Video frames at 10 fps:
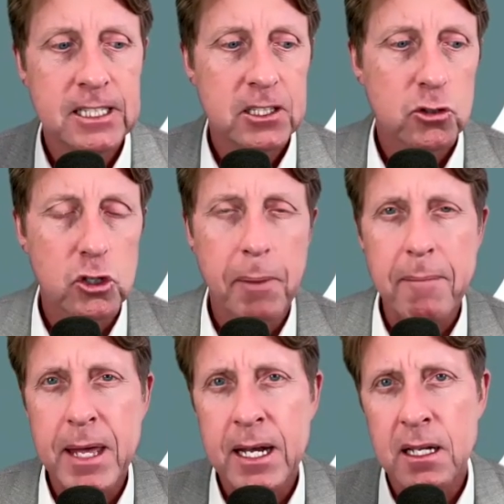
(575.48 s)
group. I've
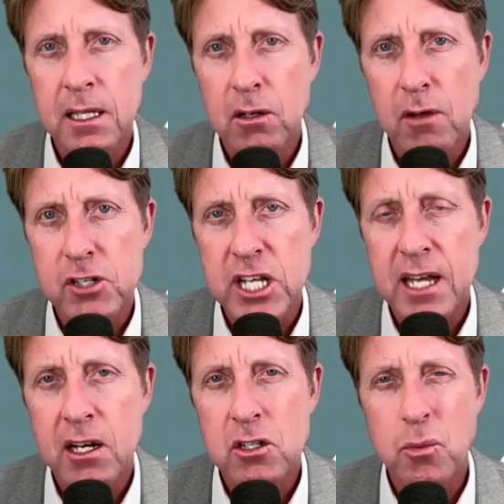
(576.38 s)
been in it a little over 10
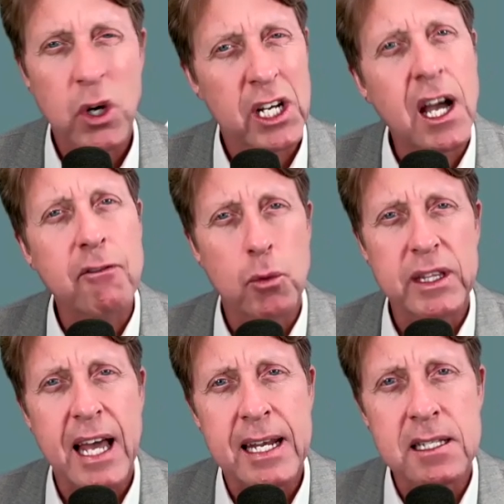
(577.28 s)
years. We're going to cover what
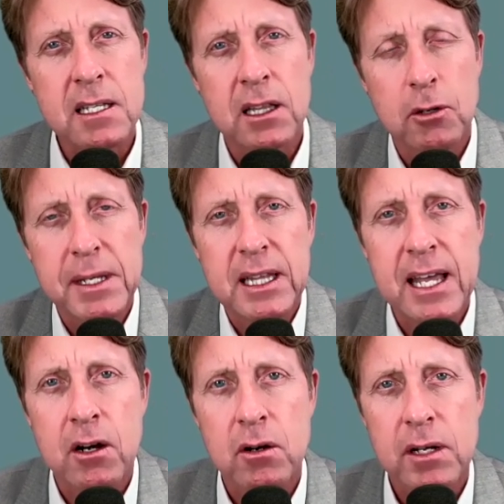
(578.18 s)
that is a little bit
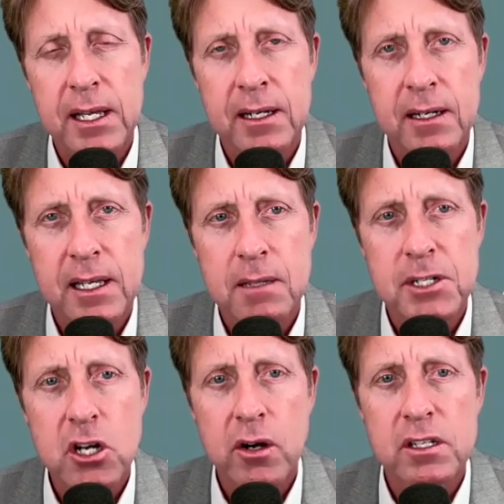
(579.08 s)
later in the
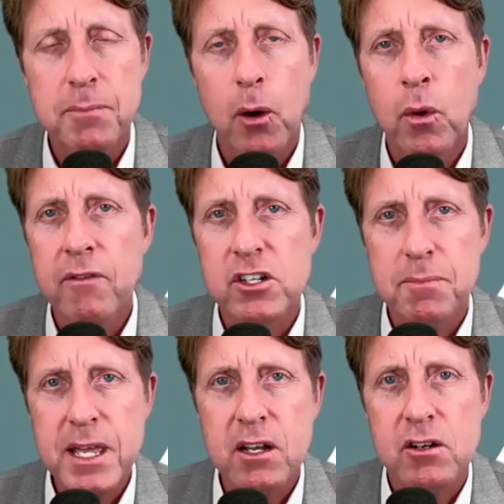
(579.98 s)
materials. But one of our
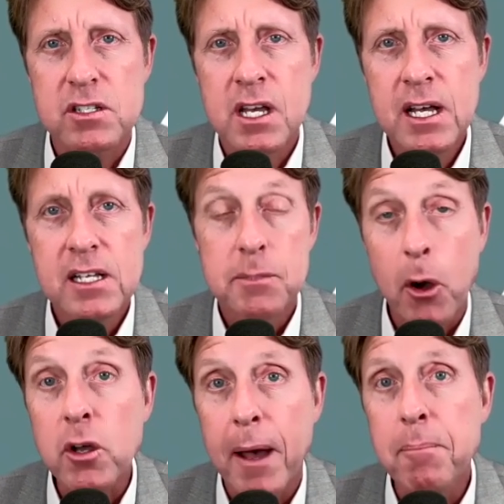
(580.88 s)
speakers
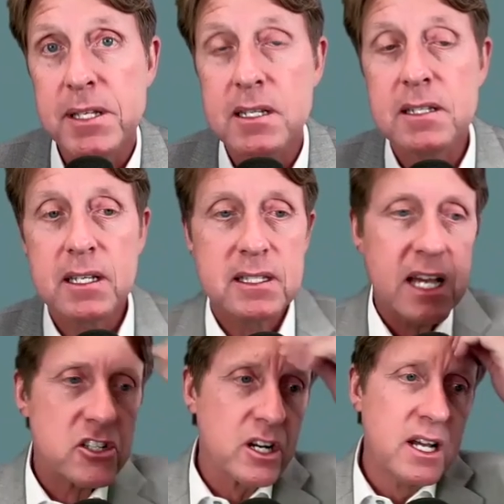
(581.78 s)
spoke about business
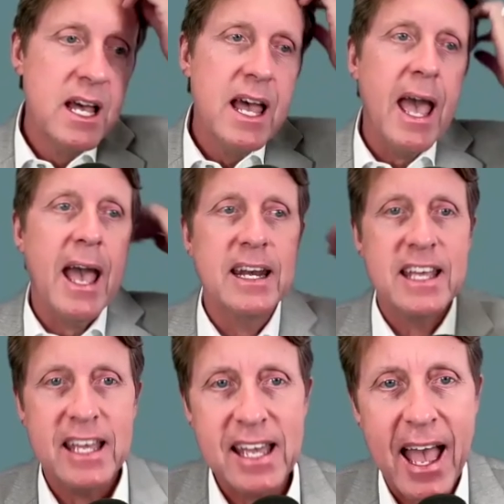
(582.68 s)
succession, and
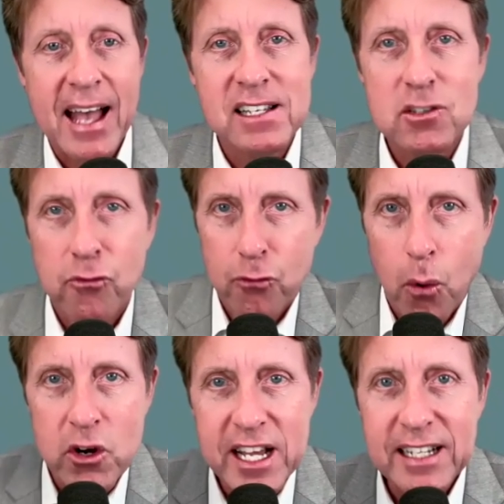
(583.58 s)
he has
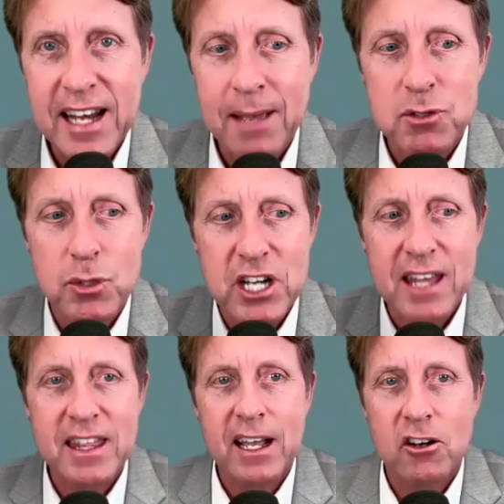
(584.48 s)
4 nicknames, which I
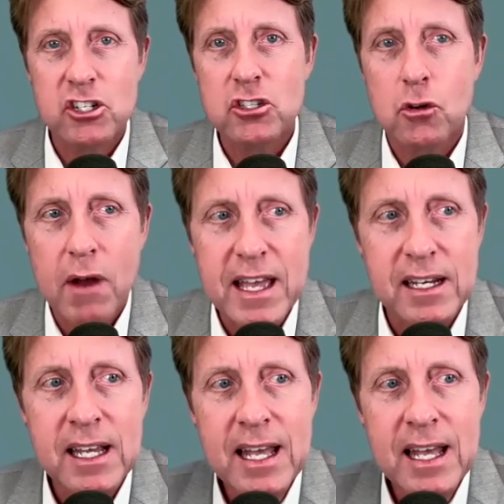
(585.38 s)
think are just great: